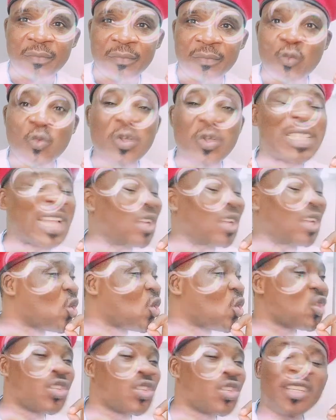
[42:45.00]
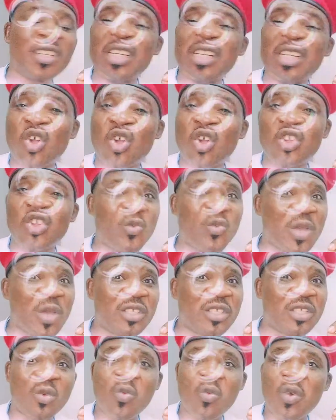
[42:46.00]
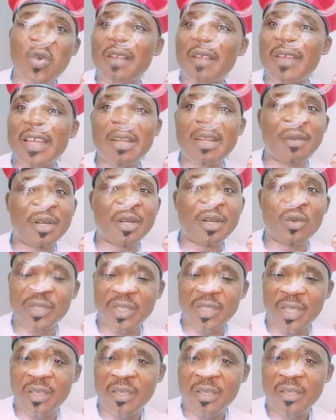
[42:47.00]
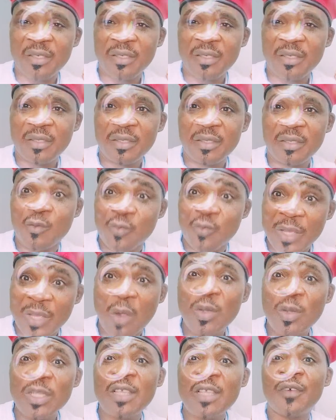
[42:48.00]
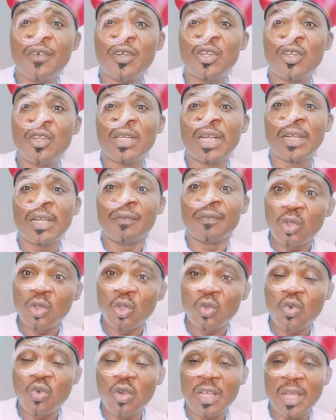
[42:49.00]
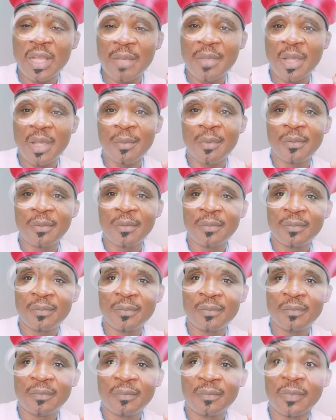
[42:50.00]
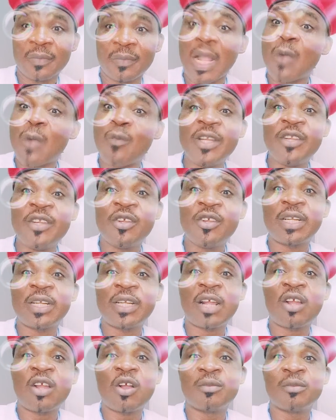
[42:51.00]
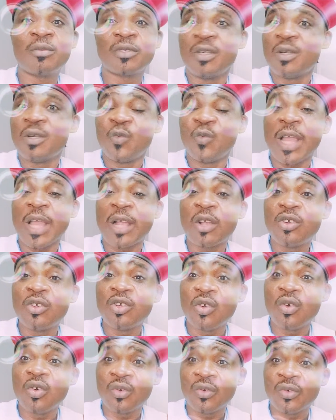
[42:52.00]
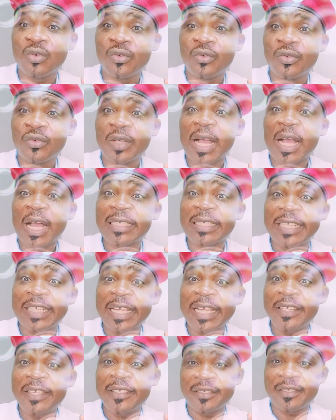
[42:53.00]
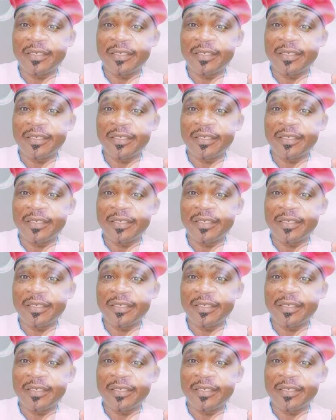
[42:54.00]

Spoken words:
Without considering the consequence of whatever anybody will say. We are waiting for the order from Chukwu Okigabema. And when the order comes, we are going to go and take it.